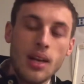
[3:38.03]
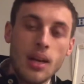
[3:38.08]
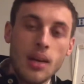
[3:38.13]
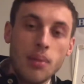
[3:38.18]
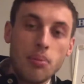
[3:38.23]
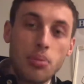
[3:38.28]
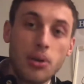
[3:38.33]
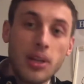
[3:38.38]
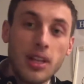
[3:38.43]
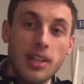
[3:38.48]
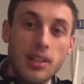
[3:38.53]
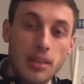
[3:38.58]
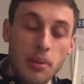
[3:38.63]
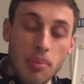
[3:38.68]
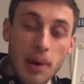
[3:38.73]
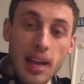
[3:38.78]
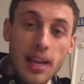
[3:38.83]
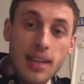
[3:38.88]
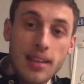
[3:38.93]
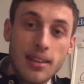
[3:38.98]
put it in your
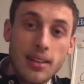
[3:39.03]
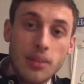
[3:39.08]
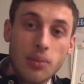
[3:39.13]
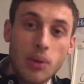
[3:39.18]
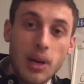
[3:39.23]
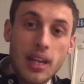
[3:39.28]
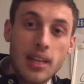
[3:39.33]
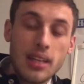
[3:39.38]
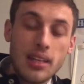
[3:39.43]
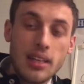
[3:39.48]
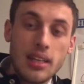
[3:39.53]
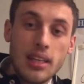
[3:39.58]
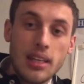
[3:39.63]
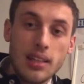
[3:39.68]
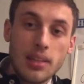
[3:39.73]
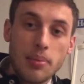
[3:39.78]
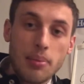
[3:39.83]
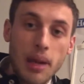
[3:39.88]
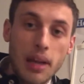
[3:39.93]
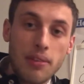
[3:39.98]
bank and then wait a year
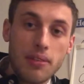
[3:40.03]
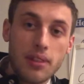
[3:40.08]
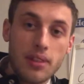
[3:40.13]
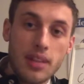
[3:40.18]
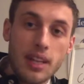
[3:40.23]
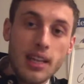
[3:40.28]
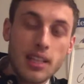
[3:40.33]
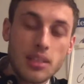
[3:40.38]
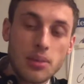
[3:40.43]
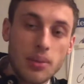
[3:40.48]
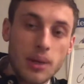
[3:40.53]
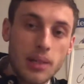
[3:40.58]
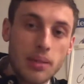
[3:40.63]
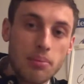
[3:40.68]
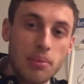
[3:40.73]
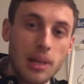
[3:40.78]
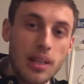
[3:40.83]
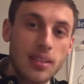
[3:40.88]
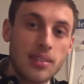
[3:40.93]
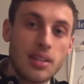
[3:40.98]
to pay for the next one,
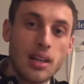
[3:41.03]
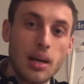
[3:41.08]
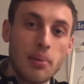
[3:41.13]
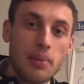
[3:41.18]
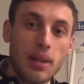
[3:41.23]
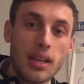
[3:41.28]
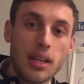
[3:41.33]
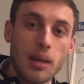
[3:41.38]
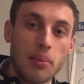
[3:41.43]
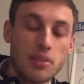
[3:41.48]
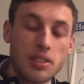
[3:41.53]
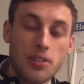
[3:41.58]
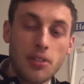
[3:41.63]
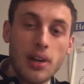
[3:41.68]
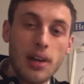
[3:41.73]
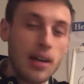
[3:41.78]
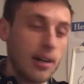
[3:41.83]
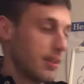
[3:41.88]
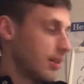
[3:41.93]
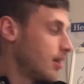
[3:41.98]
by the time that comes
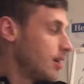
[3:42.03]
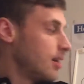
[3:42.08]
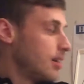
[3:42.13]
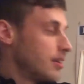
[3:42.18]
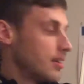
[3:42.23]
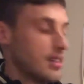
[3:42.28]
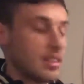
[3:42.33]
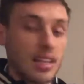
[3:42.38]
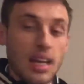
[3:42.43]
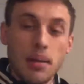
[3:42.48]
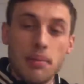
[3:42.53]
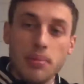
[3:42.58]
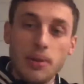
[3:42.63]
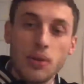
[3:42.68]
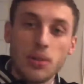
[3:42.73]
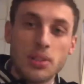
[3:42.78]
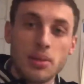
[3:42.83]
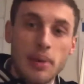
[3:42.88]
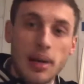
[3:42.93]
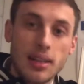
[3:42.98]
around, the same bill
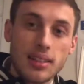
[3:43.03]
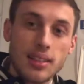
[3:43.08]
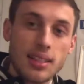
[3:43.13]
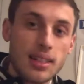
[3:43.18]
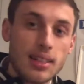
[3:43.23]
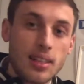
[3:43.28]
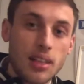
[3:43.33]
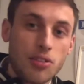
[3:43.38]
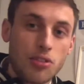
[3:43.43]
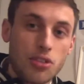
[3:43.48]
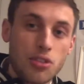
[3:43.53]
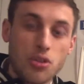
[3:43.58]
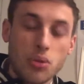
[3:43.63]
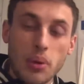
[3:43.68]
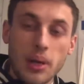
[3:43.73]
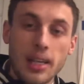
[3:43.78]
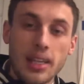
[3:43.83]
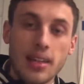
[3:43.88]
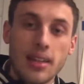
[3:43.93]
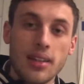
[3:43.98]
is about
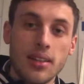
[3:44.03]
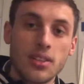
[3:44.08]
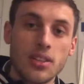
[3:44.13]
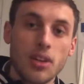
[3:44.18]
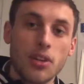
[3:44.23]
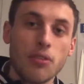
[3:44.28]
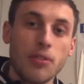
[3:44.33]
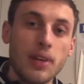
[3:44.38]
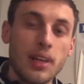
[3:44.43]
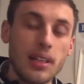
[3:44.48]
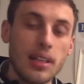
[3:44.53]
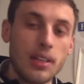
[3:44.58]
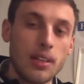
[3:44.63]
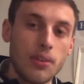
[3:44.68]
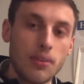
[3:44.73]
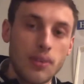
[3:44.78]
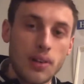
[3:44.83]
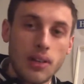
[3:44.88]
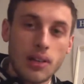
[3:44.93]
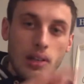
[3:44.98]
$620. So really
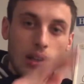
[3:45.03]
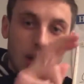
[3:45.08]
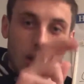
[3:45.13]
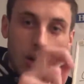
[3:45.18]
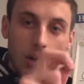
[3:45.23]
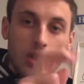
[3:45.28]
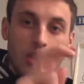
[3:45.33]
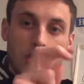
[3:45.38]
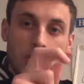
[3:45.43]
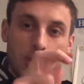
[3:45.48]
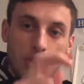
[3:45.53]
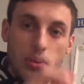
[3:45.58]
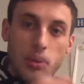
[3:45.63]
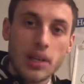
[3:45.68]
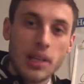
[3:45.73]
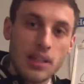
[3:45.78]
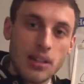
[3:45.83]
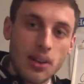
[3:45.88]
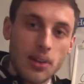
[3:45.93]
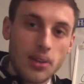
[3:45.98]
you've lost
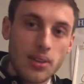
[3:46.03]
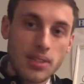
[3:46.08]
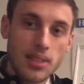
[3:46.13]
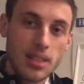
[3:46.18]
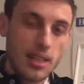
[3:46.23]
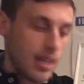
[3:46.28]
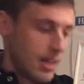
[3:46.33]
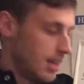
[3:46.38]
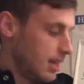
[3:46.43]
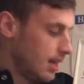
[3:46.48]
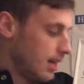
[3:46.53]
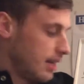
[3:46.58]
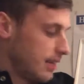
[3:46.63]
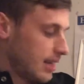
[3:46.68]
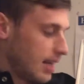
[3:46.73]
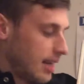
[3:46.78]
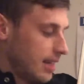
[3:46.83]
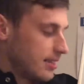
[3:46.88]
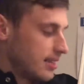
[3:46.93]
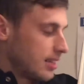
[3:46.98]
$20. And
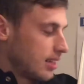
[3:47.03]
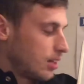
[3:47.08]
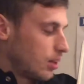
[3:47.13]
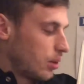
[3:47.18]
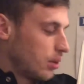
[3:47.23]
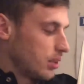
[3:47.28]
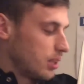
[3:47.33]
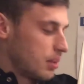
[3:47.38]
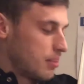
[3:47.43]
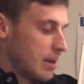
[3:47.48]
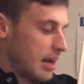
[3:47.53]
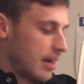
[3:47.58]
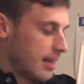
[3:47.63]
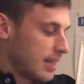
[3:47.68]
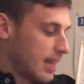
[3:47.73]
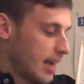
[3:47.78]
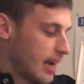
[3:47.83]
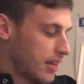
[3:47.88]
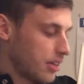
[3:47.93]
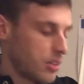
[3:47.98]
that is the con about
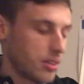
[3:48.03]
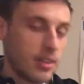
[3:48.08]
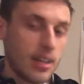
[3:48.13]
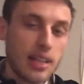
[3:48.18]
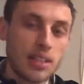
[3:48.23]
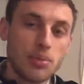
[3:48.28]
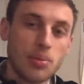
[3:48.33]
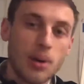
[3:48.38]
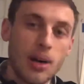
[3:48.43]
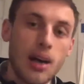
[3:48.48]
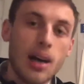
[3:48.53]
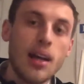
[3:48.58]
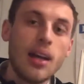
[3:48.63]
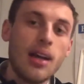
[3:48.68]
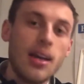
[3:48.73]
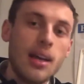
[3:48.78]
cash. That's why